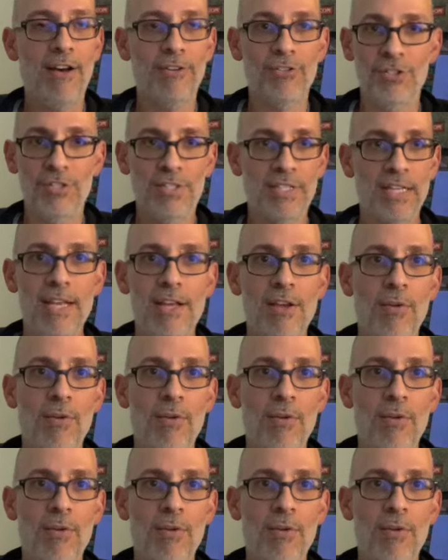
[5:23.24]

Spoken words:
just